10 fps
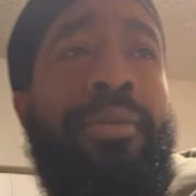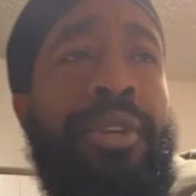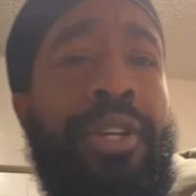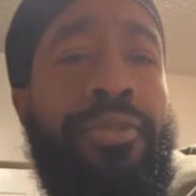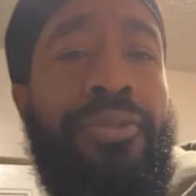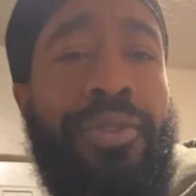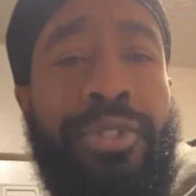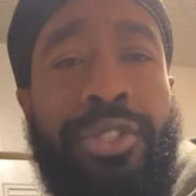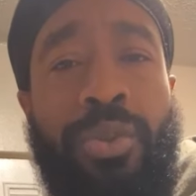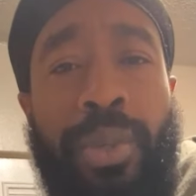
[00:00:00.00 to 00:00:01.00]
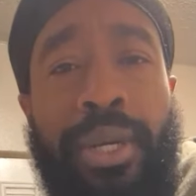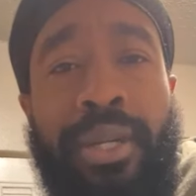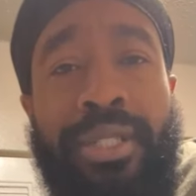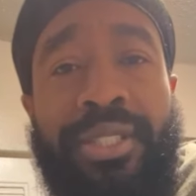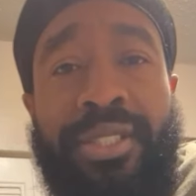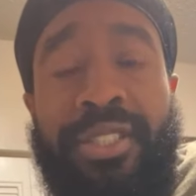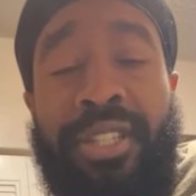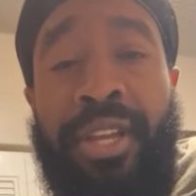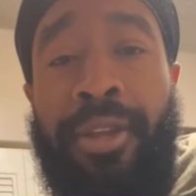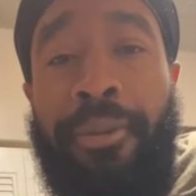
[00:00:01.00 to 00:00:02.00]
if swearing is a
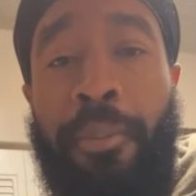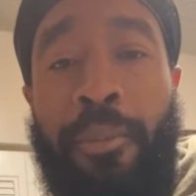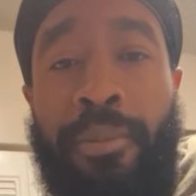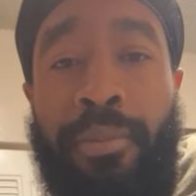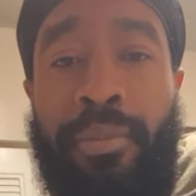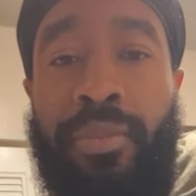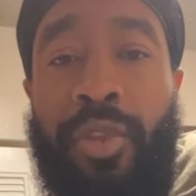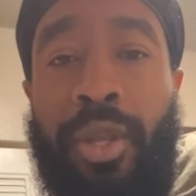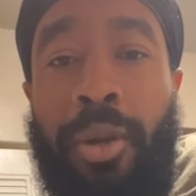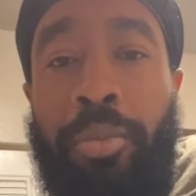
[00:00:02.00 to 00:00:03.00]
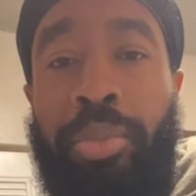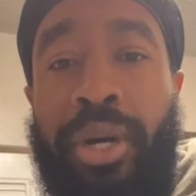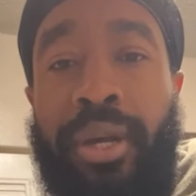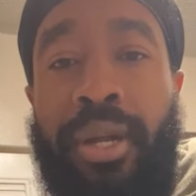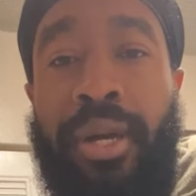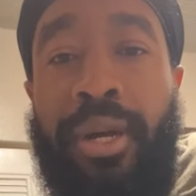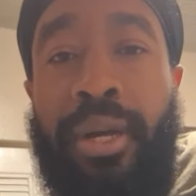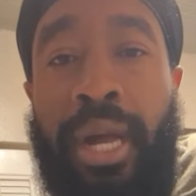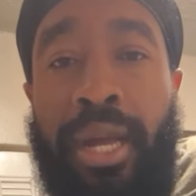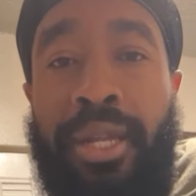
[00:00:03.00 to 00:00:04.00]
sin, but
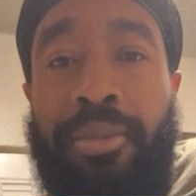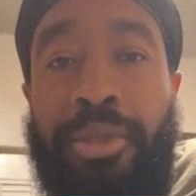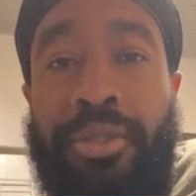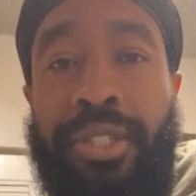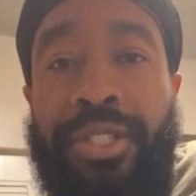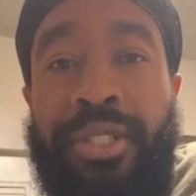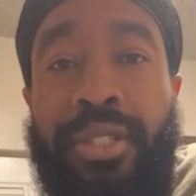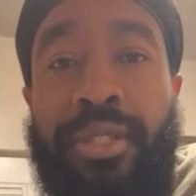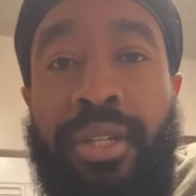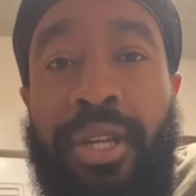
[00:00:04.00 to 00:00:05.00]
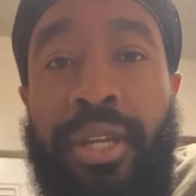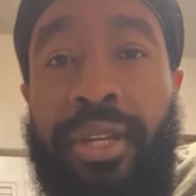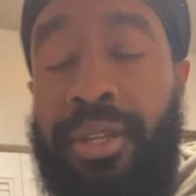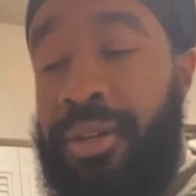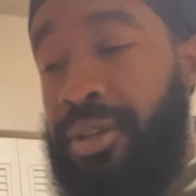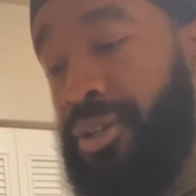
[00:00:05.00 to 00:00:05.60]
I am Christian, and